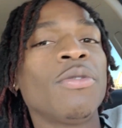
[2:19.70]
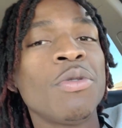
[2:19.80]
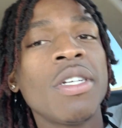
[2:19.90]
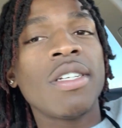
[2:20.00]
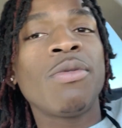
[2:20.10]

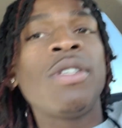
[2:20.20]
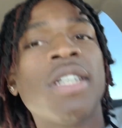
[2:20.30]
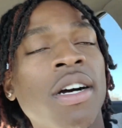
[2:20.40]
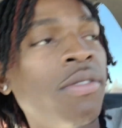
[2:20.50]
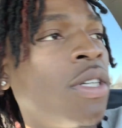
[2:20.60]
we we
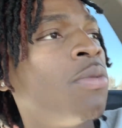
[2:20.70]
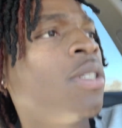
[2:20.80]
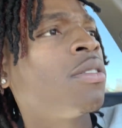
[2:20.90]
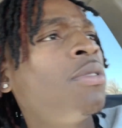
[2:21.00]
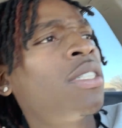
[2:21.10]
I don't know
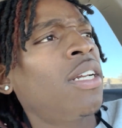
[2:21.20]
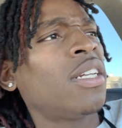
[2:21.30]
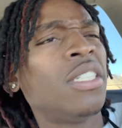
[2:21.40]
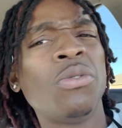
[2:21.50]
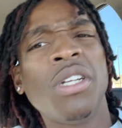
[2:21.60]
what's what's today
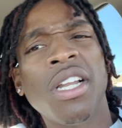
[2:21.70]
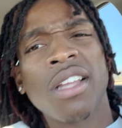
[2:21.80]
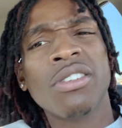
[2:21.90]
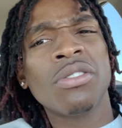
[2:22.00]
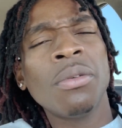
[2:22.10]
the
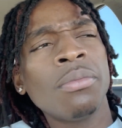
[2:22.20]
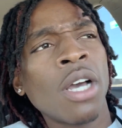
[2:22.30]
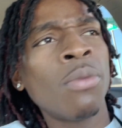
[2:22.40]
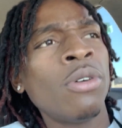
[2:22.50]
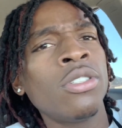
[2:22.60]
29th or something.
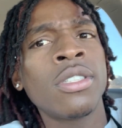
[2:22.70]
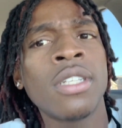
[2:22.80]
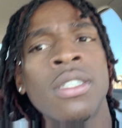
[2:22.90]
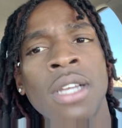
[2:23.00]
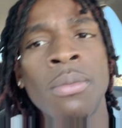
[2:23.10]
Almost
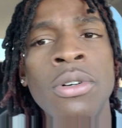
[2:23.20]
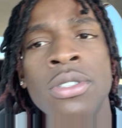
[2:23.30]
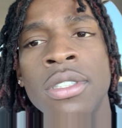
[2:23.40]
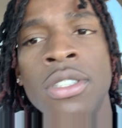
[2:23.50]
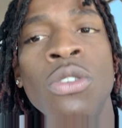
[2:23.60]
it's
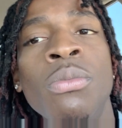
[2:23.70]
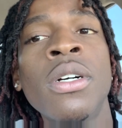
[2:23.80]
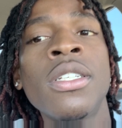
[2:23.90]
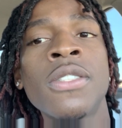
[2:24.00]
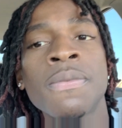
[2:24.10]
almost two
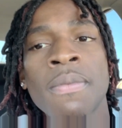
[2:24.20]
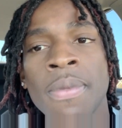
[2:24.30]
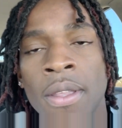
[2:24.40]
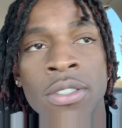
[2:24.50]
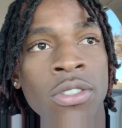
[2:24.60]
months.
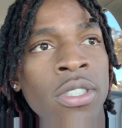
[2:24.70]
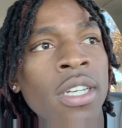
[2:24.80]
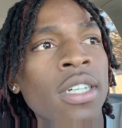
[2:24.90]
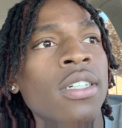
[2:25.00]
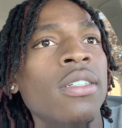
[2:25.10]
So
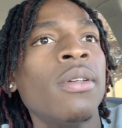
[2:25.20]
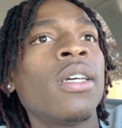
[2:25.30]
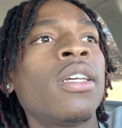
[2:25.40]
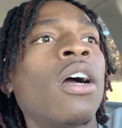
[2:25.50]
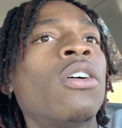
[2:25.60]
yeah,
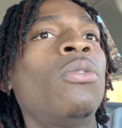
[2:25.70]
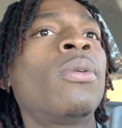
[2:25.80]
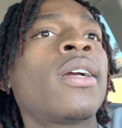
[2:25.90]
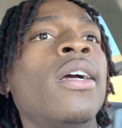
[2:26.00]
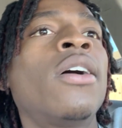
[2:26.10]
and y'all go
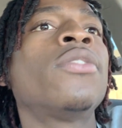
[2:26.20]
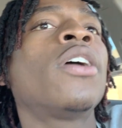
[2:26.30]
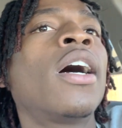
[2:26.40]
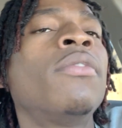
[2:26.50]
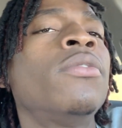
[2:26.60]
work out if
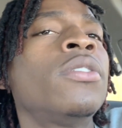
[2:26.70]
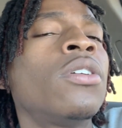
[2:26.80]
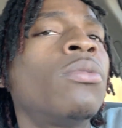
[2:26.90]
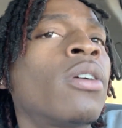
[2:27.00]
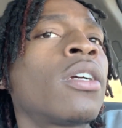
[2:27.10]
y'all haven't went to
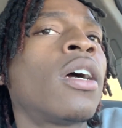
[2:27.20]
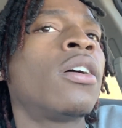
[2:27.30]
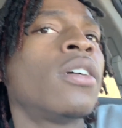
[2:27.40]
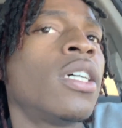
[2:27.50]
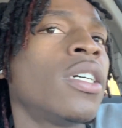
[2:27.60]
go work out.
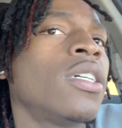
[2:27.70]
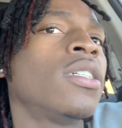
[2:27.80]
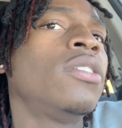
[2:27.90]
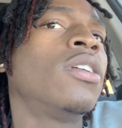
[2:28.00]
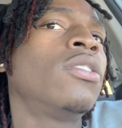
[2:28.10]

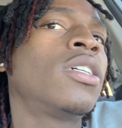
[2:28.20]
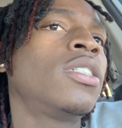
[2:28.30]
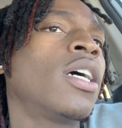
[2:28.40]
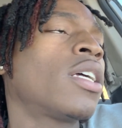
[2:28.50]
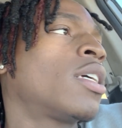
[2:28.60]
You know, because
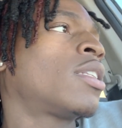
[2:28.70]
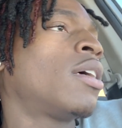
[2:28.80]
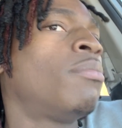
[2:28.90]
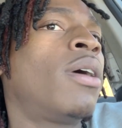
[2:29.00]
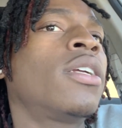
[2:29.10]
you gotta get
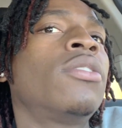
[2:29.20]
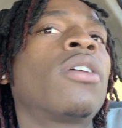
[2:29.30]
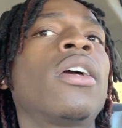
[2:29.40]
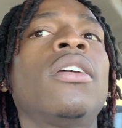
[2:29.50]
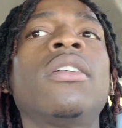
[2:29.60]
that body
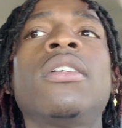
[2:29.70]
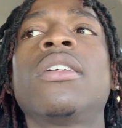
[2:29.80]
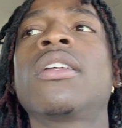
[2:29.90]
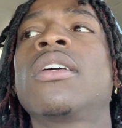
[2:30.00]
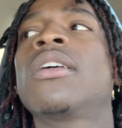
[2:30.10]
right.
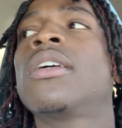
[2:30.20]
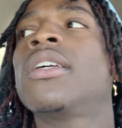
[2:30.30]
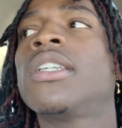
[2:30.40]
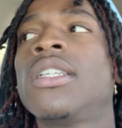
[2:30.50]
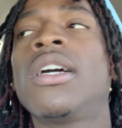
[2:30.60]

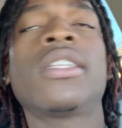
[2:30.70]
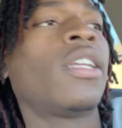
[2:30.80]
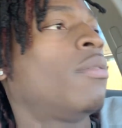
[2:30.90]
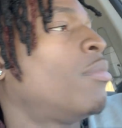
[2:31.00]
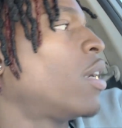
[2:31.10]
You got
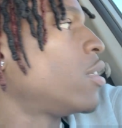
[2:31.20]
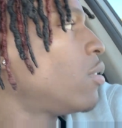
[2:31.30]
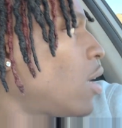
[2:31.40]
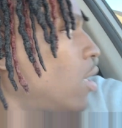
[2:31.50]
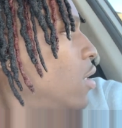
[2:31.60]
that body
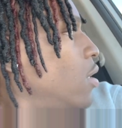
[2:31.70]
right.